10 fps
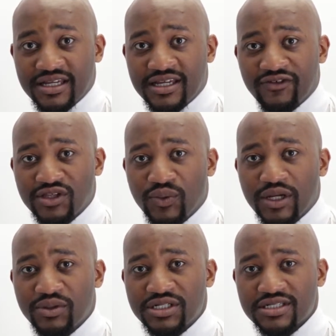Given the
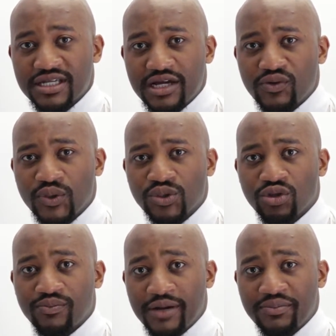week we just had, we thought
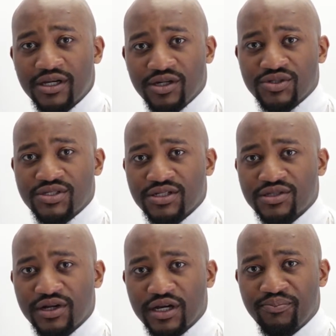it might be interesting
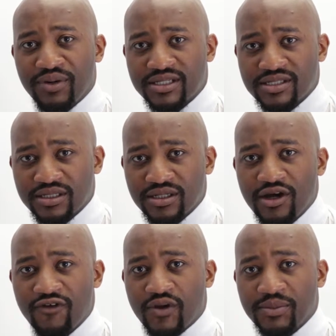to look at Brexit
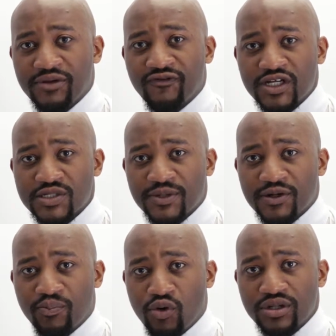from an
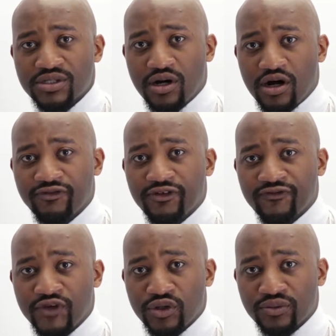investment point of
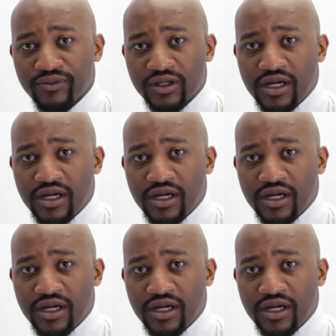view.